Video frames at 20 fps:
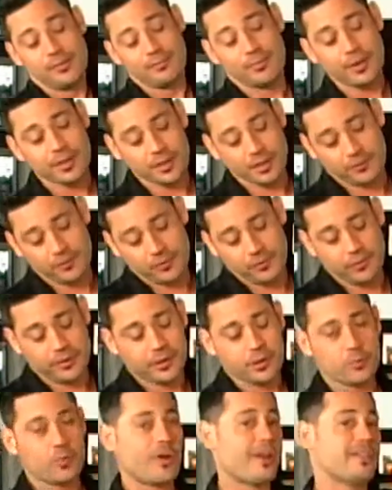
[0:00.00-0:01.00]
But if you
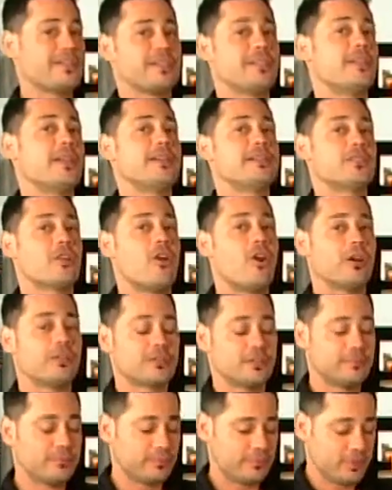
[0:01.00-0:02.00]
really want it to taste
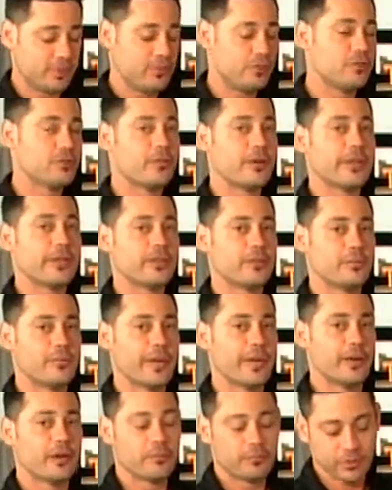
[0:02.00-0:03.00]
awesome, use regular
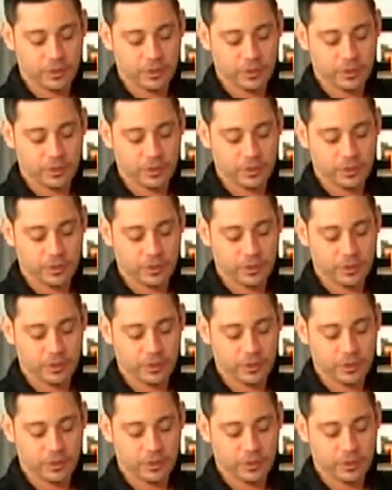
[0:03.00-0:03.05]
mayo.